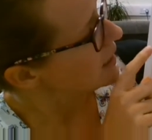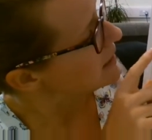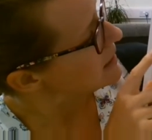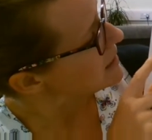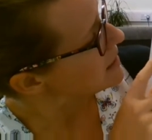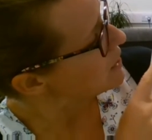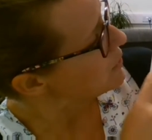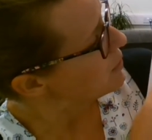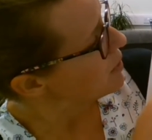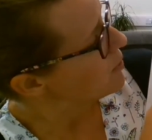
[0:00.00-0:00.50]

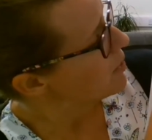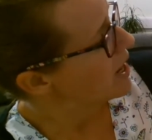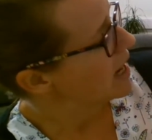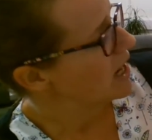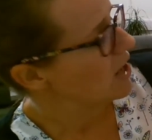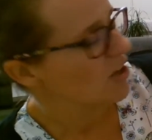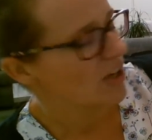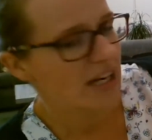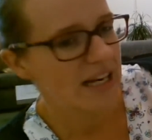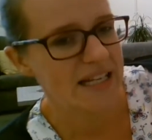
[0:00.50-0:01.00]
So we're
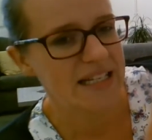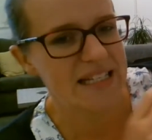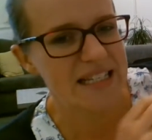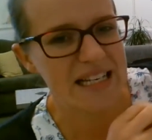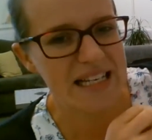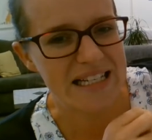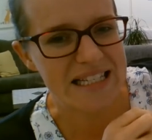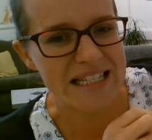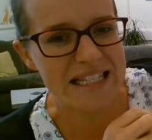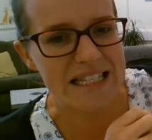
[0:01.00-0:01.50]
working on his
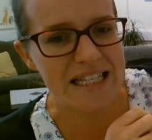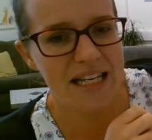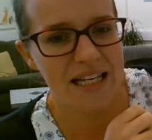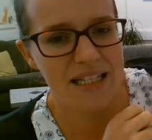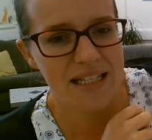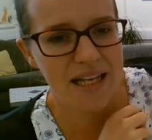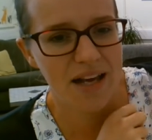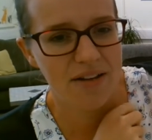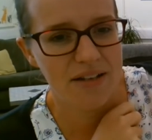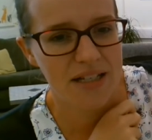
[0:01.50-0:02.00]

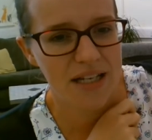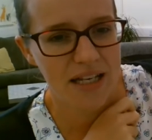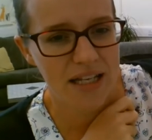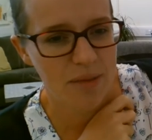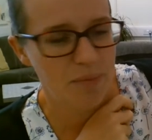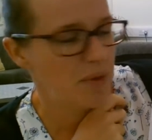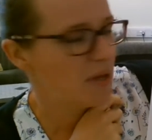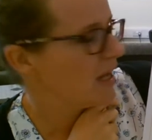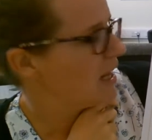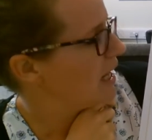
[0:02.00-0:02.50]
sound at
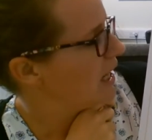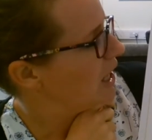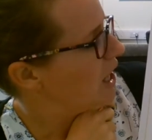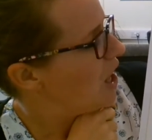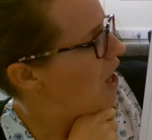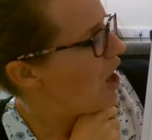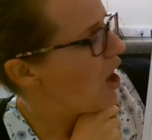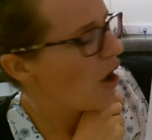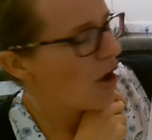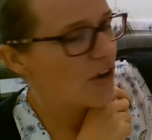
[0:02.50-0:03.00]
the beginning
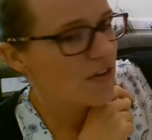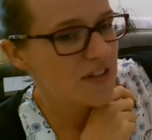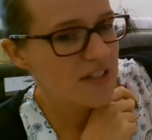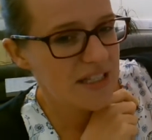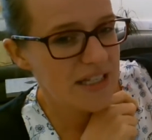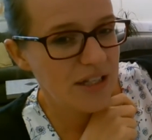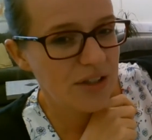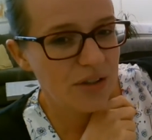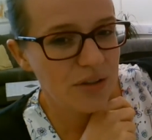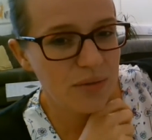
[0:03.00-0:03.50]
of
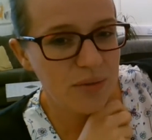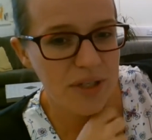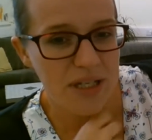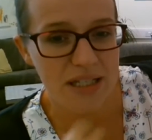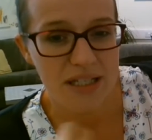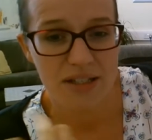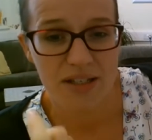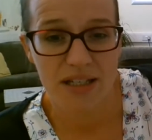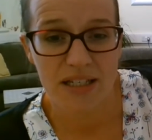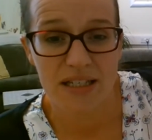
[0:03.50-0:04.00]
single
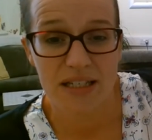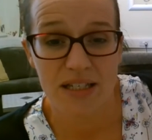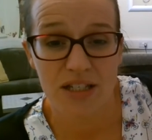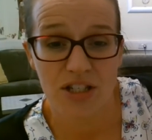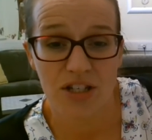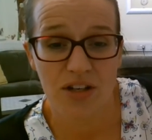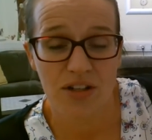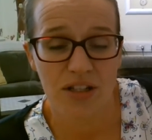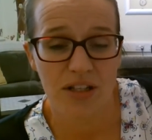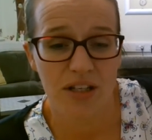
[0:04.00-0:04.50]
words. So this is a
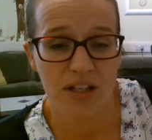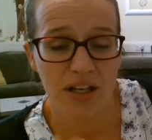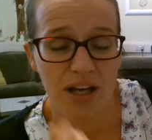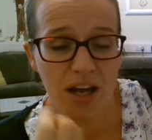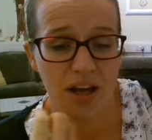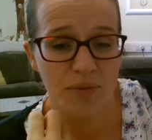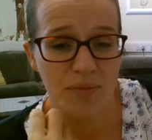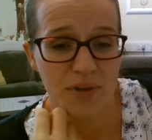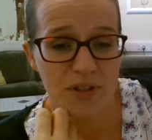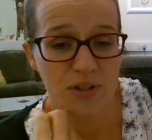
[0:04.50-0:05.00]
child that
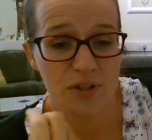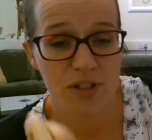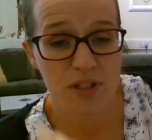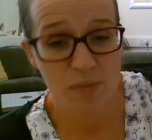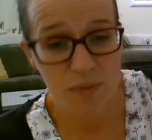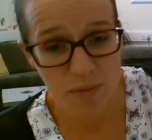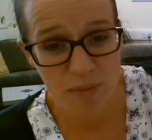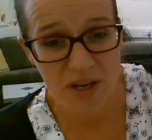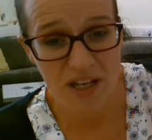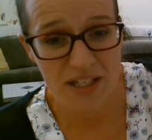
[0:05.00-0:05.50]
has got
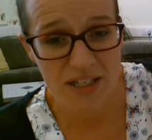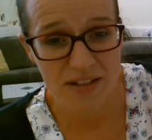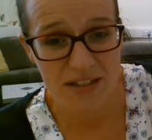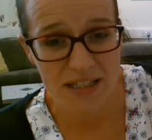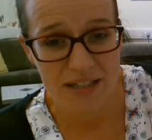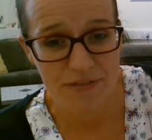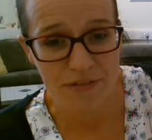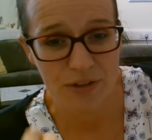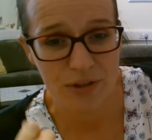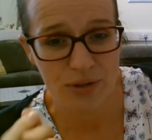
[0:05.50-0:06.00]
some speech sound
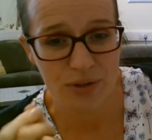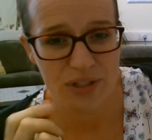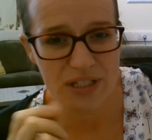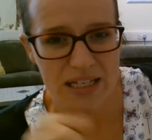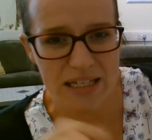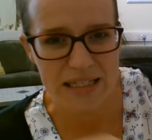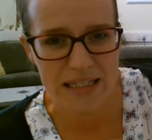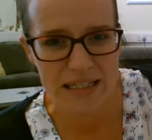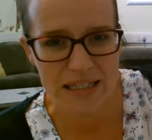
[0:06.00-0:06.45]
difficulties and